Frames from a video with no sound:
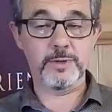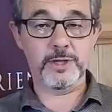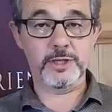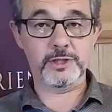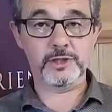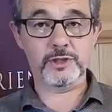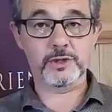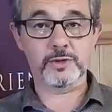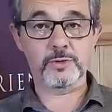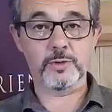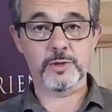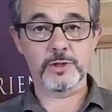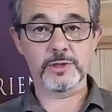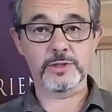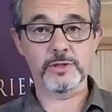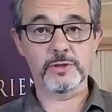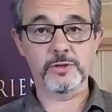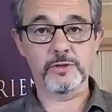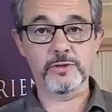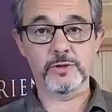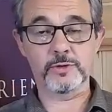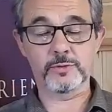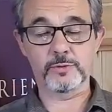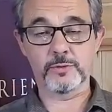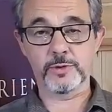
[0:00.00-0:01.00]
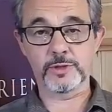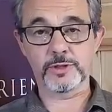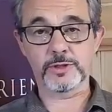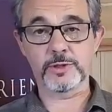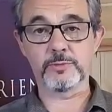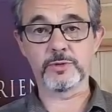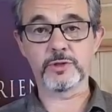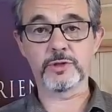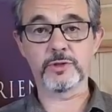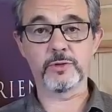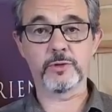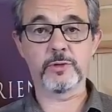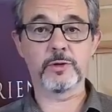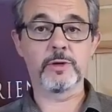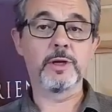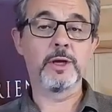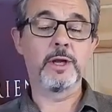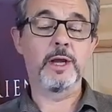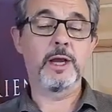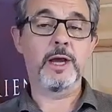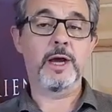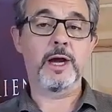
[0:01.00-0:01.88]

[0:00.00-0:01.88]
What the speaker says: measure twice and cut once, I'm sure.